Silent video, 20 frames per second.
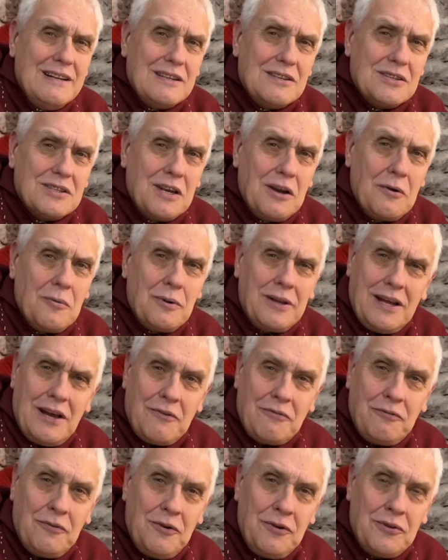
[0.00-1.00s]
So
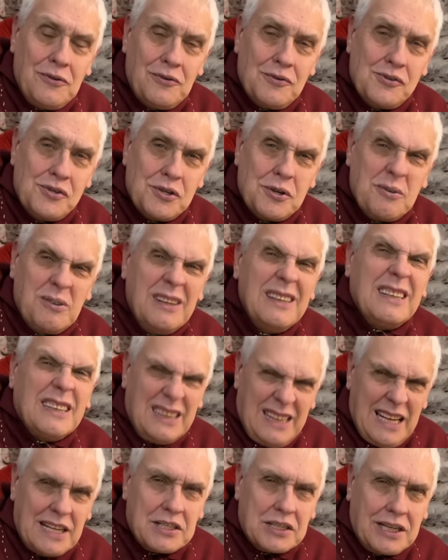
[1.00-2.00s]
without further ado,
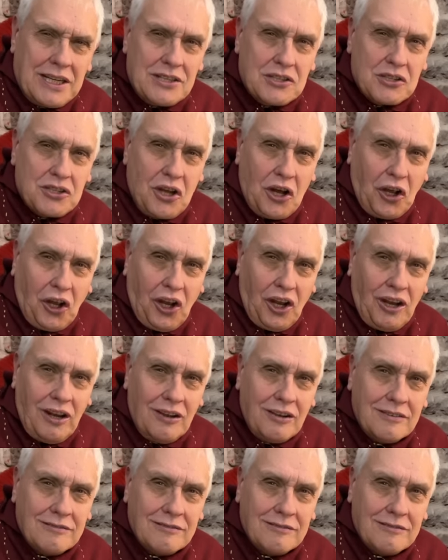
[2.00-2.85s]
let's get stuck in.